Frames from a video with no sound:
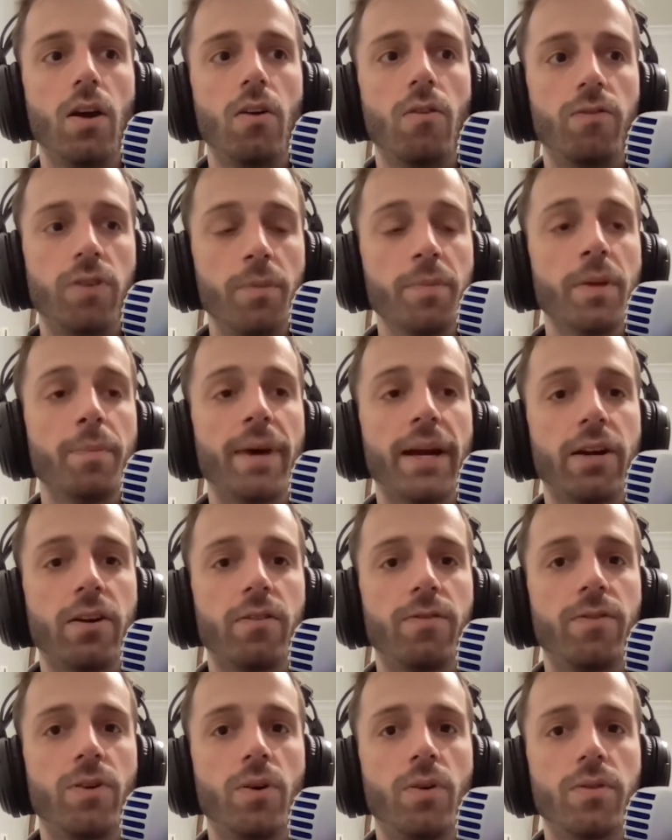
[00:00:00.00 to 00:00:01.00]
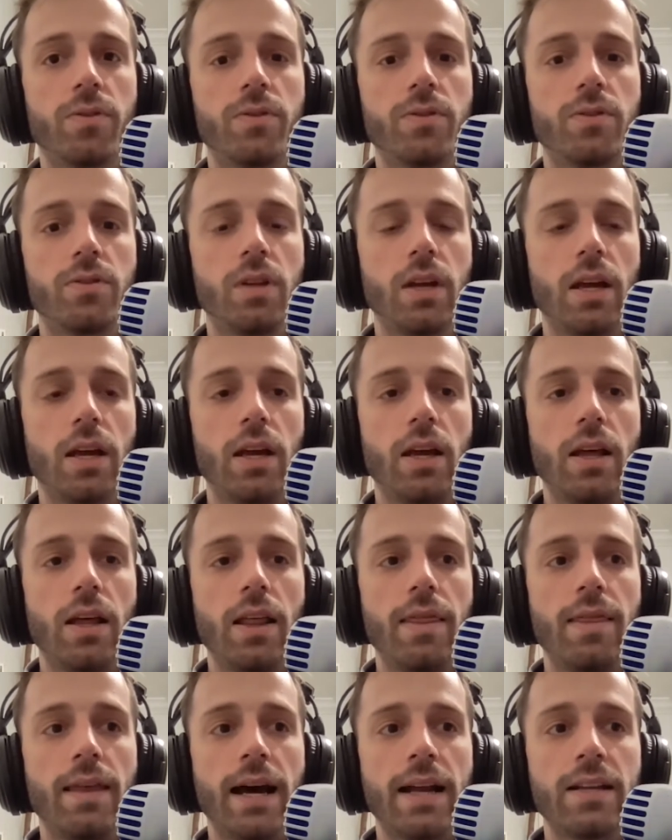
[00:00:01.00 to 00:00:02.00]
from the microphones,
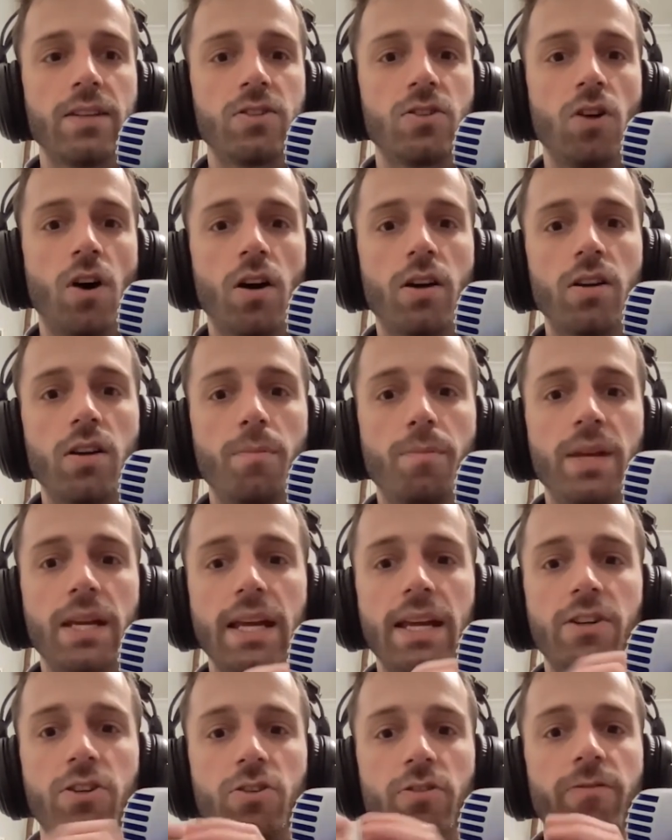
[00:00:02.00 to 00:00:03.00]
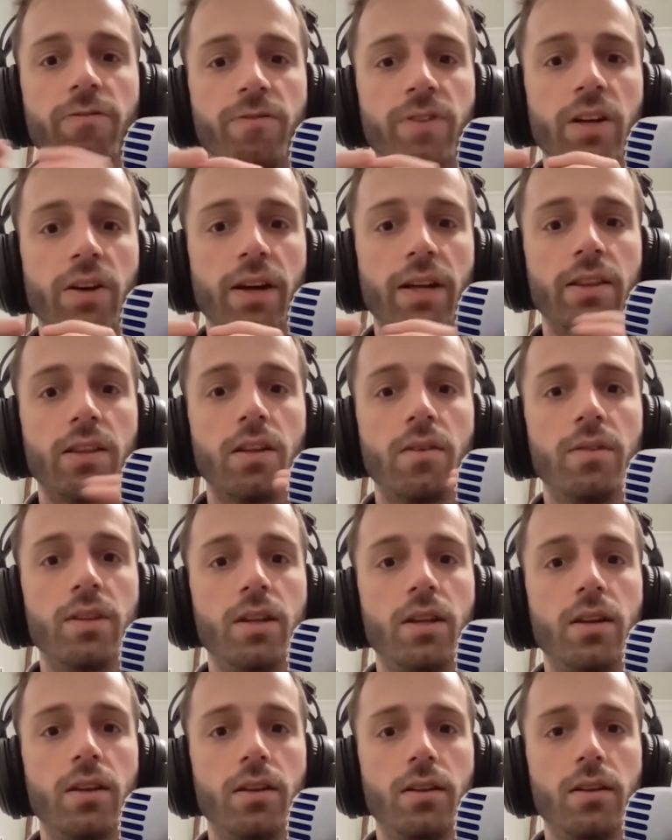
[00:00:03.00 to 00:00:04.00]
that it's not going to be interfering.
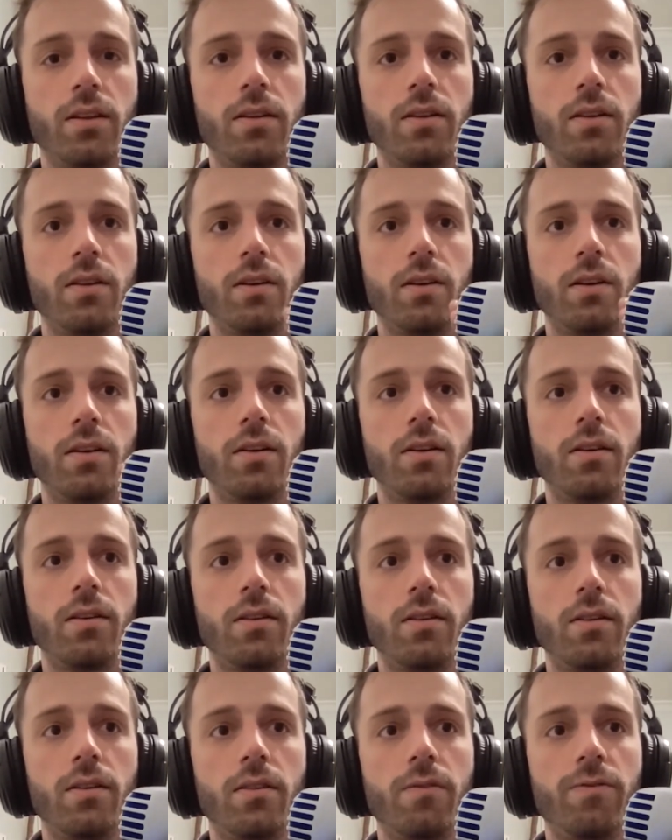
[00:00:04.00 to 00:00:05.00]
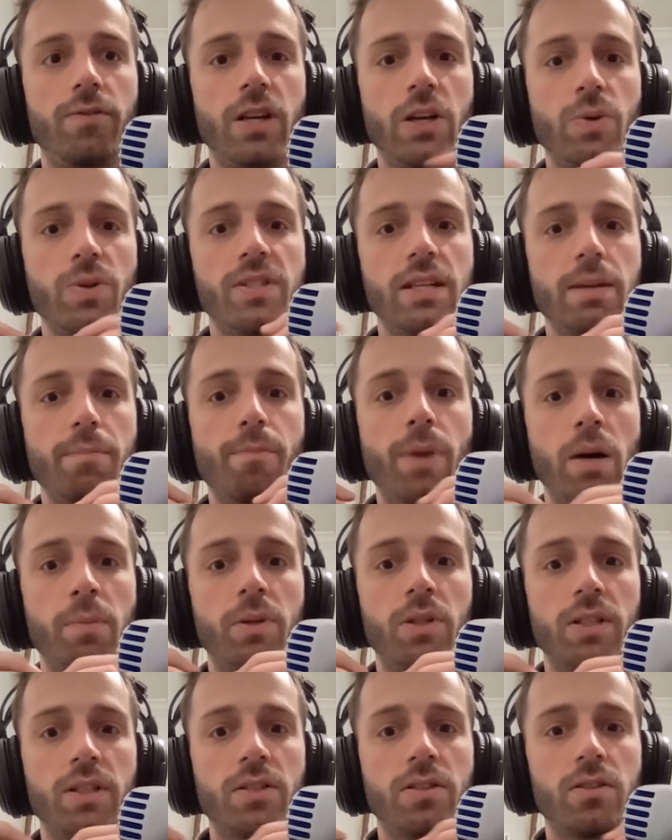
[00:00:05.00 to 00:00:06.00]
The frequency
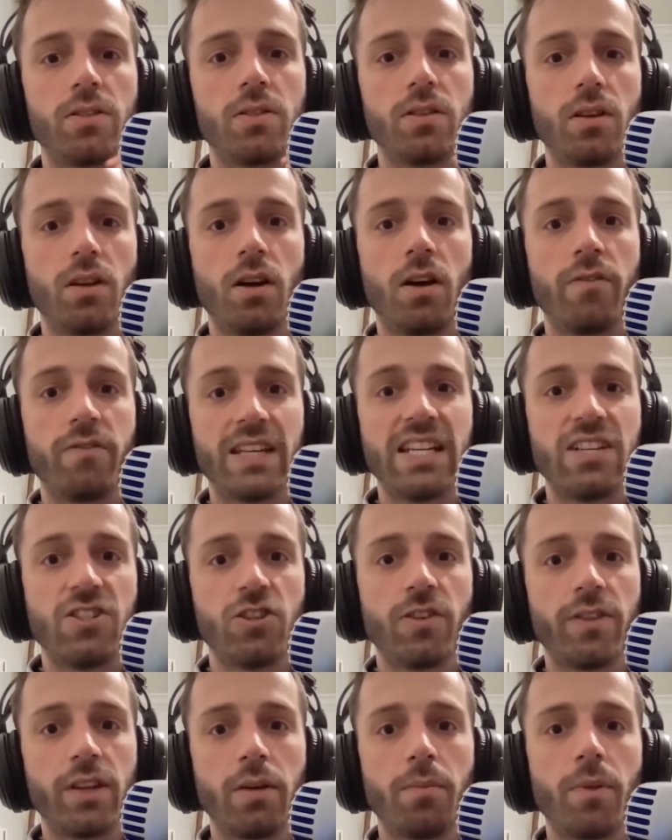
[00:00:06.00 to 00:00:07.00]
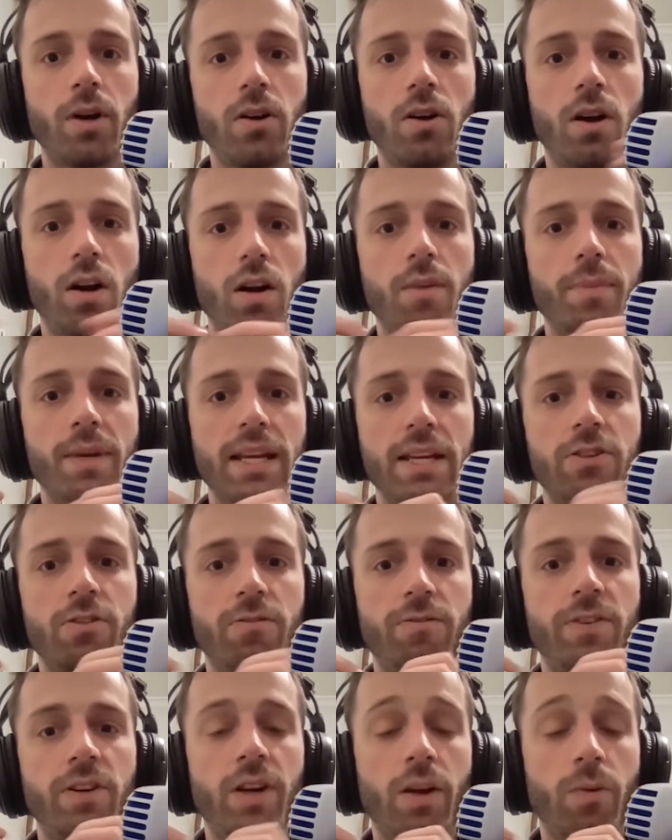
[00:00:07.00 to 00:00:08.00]
bubble is of each of them are not going to be
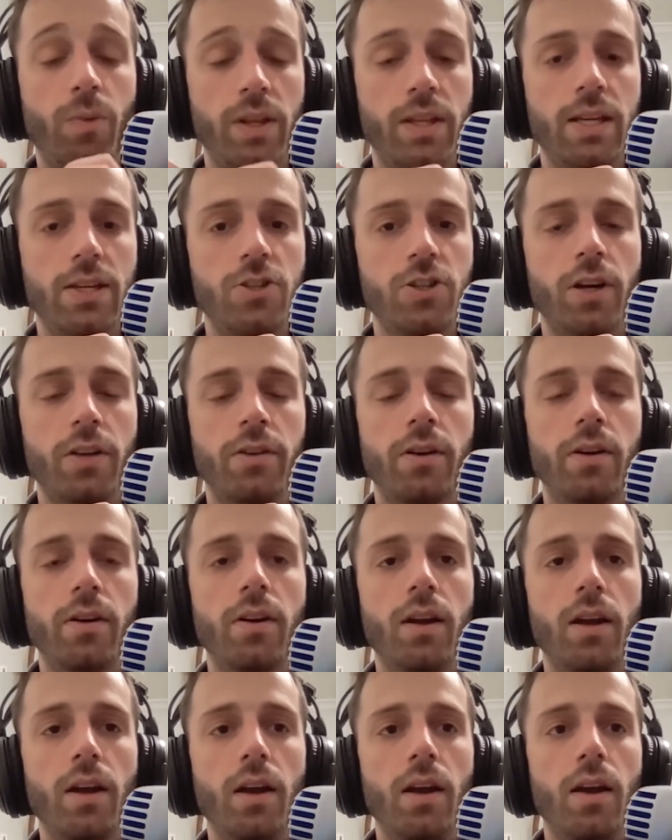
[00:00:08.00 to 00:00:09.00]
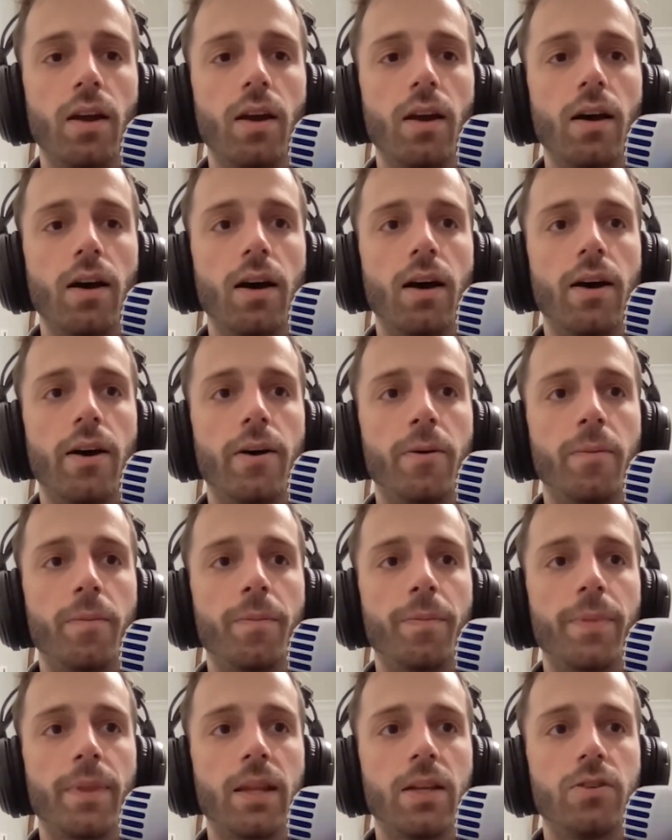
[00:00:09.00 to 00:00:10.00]
interfering with each other
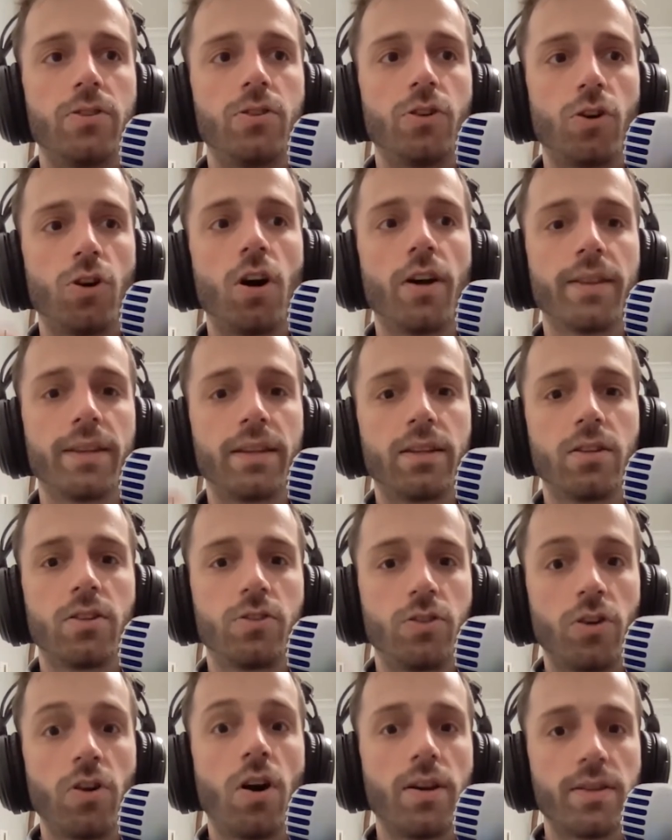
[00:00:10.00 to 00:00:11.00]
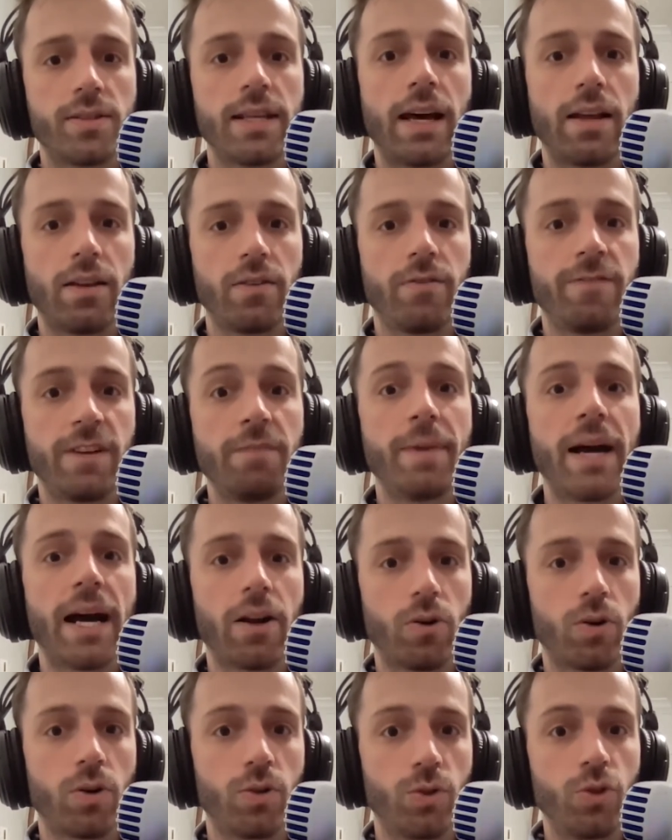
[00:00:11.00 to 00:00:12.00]
to cause that
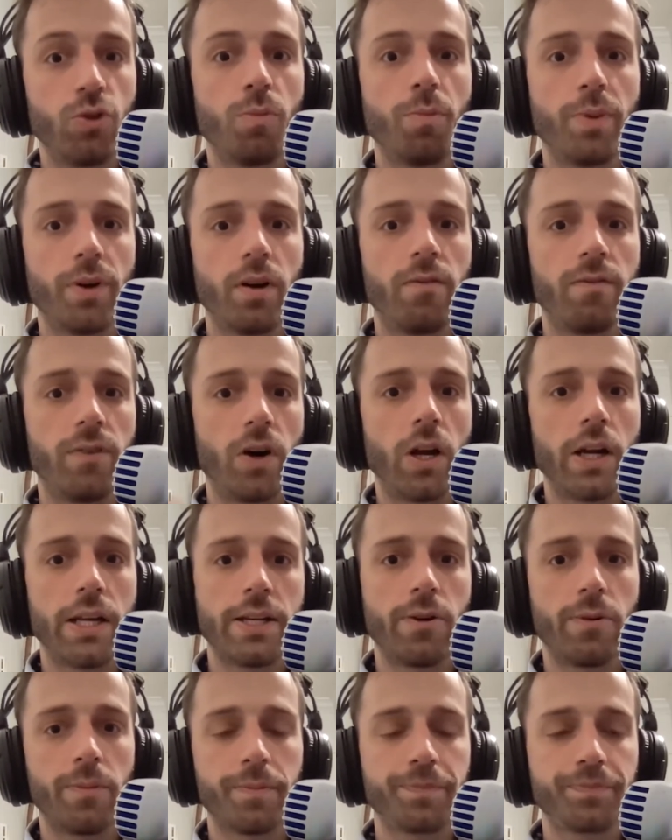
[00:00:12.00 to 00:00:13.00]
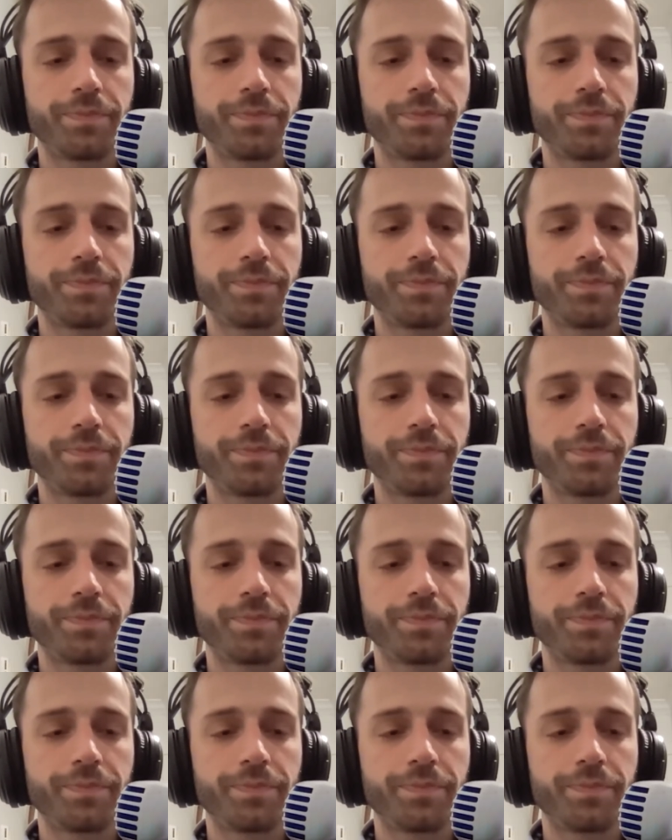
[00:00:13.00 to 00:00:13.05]
feedback or loop of audio.